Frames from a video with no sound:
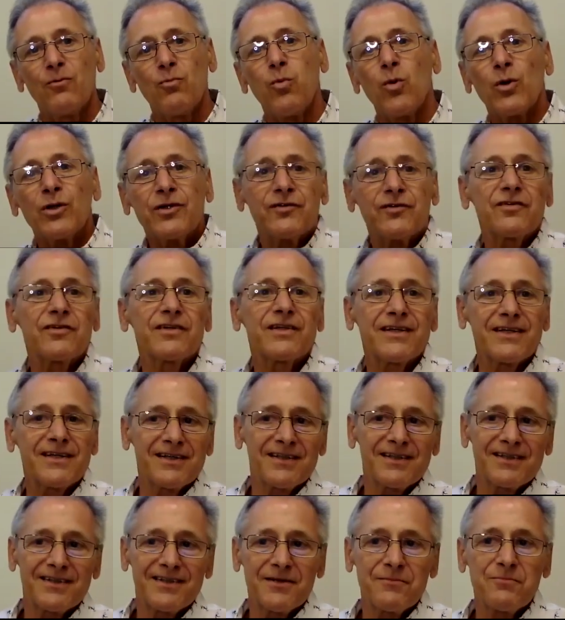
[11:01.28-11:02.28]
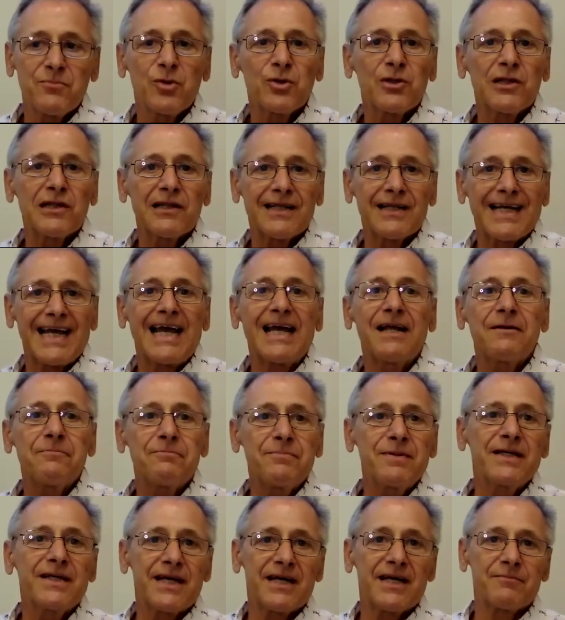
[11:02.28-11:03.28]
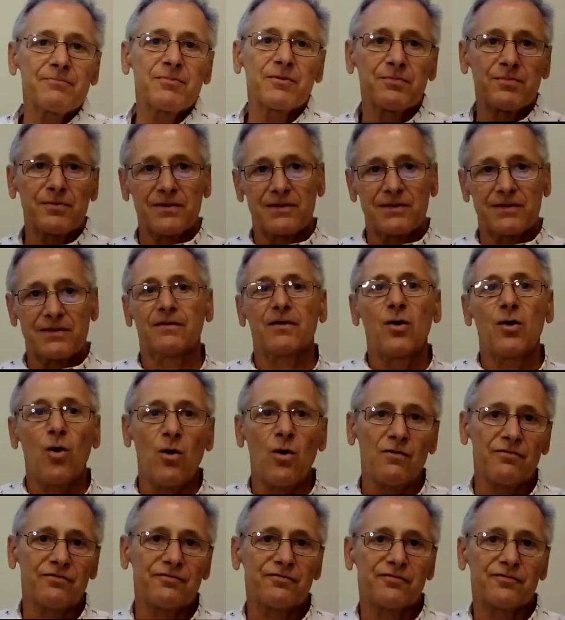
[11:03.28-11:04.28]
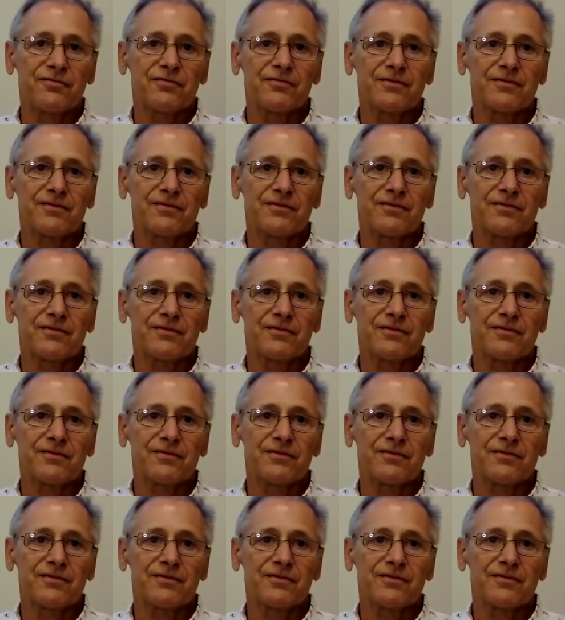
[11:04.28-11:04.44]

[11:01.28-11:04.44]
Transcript: what the, the model can be capable of.